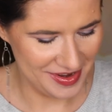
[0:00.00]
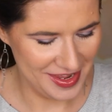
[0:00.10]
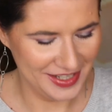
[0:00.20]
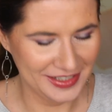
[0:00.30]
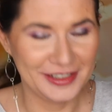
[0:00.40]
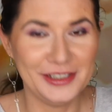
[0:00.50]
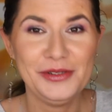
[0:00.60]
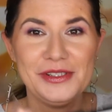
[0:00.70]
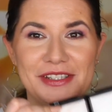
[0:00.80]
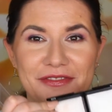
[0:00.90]
That
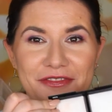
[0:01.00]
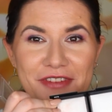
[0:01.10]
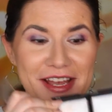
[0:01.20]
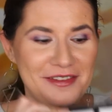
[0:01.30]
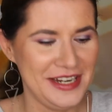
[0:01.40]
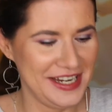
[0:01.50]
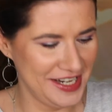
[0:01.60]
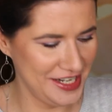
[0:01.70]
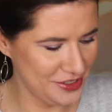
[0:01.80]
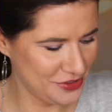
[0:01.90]
looks very
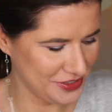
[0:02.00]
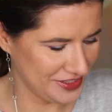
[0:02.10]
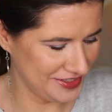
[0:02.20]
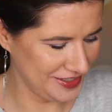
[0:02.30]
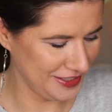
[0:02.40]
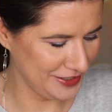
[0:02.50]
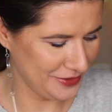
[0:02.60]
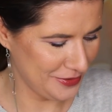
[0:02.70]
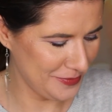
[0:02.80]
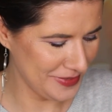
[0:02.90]
interesting.
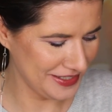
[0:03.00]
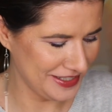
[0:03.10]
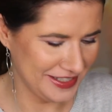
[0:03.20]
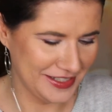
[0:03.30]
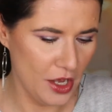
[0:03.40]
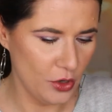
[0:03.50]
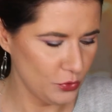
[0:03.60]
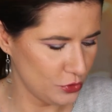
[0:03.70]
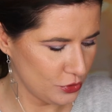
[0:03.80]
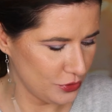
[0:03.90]
Oh my god, like,
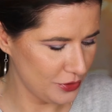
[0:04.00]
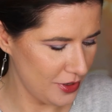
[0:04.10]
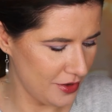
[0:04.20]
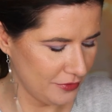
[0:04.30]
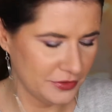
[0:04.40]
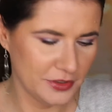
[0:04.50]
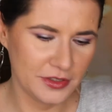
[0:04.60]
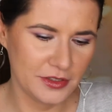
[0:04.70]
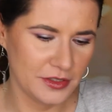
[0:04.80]
oh, so soft.